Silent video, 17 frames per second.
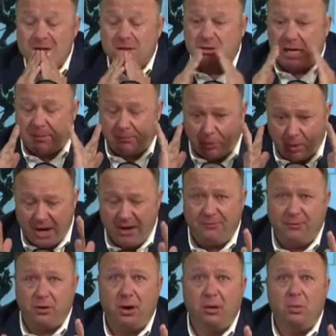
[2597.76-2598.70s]
So I pray
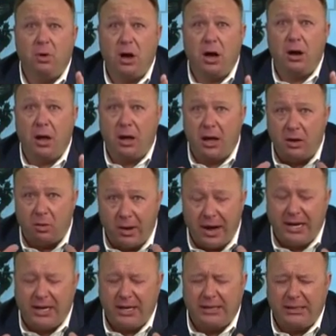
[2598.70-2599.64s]
for an
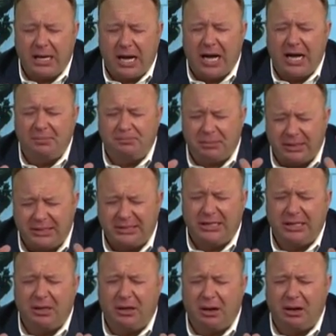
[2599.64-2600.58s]
awakening, God. Please
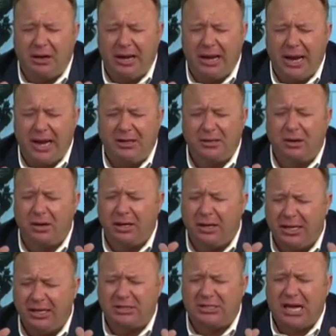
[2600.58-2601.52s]
heal our land, or at
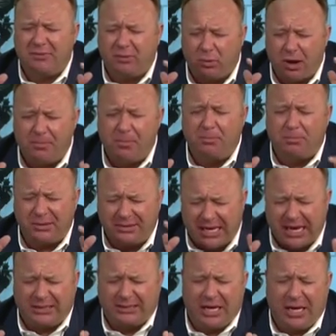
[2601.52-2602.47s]
least have a remnant
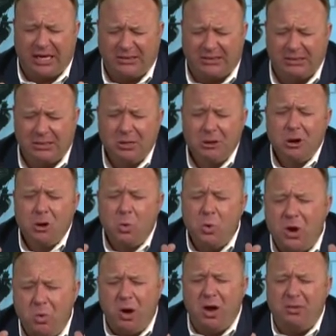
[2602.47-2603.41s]
protect us.
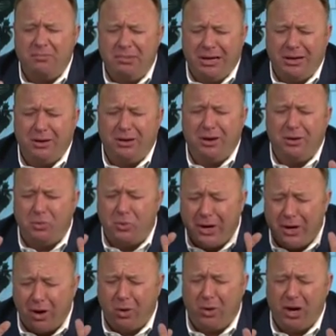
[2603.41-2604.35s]
We want to be good.
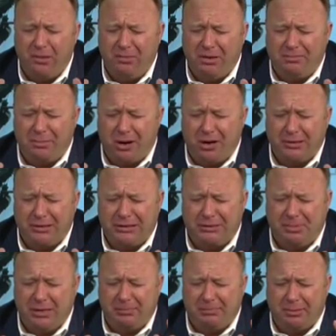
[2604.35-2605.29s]
We don't want to be part of
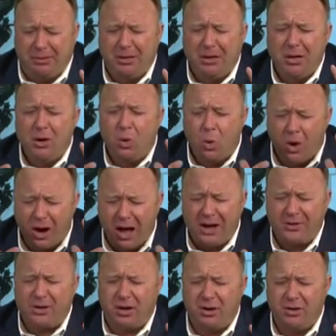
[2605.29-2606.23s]
these people. We're
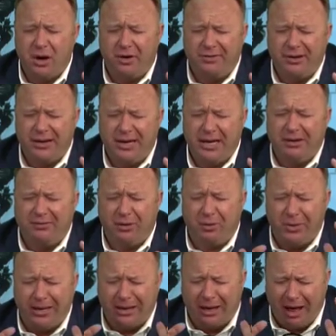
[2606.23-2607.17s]
not turned over to
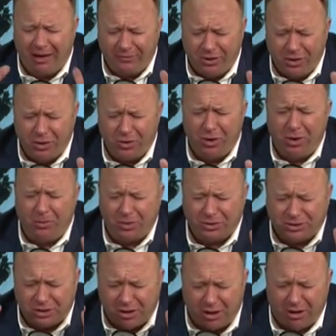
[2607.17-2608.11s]
evil. We love you, and
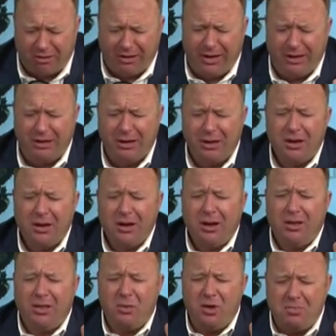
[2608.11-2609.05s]
we're sorry
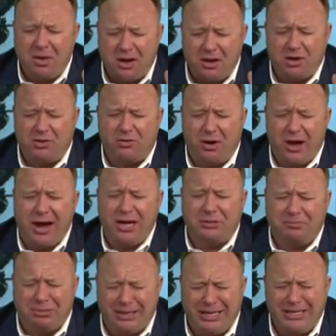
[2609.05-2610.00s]
that we've been in a
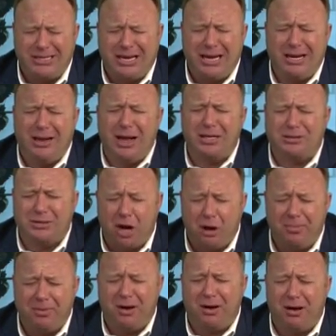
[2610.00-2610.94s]
trance. Please heal us.
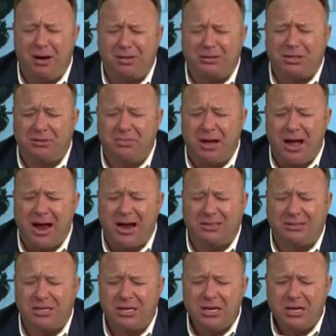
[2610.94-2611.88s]
Open our hearts and
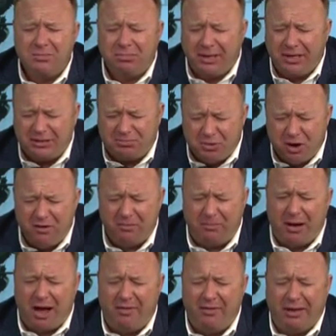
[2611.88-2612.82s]
minds. Please move
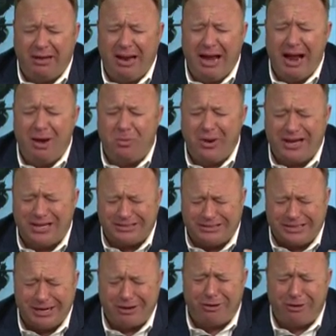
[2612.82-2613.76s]
upon the land. We can
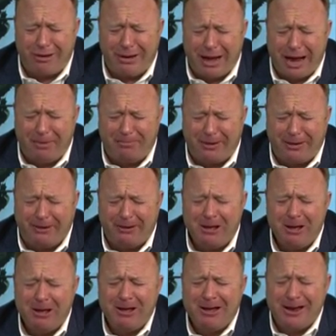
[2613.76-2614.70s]
see it already happening.
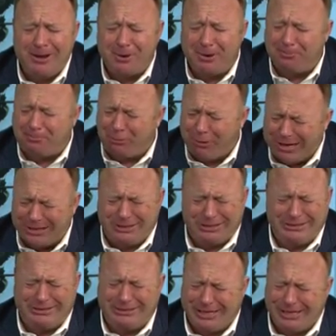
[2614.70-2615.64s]
In your
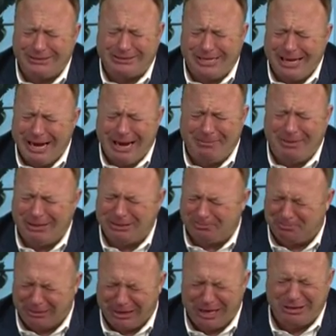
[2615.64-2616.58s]
precious son's name,
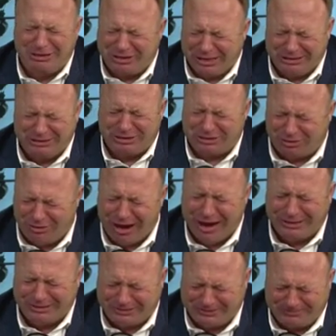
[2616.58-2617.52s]
his blood, Jesus
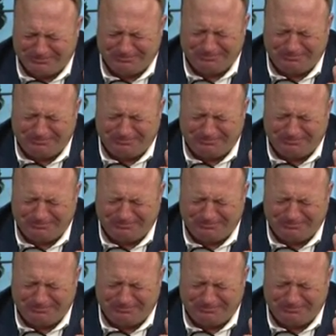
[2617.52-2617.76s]
Christ.